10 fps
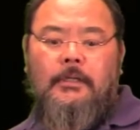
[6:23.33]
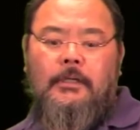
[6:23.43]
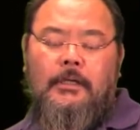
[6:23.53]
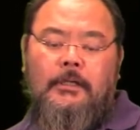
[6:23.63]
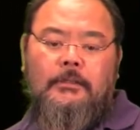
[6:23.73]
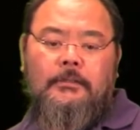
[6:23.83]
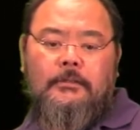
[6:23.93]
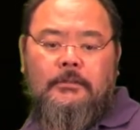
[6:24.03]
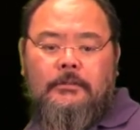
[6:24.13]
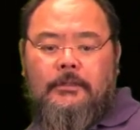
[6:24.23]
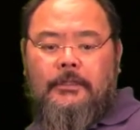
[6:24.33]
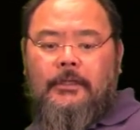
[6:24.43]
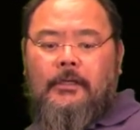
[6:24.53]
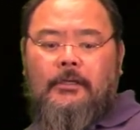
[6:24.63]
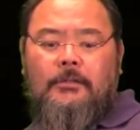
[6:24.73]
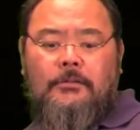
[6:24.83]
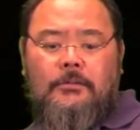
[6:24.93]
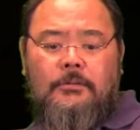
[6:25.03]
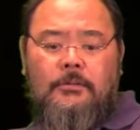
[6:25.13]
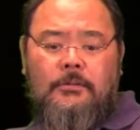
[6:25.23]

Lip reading: The yellow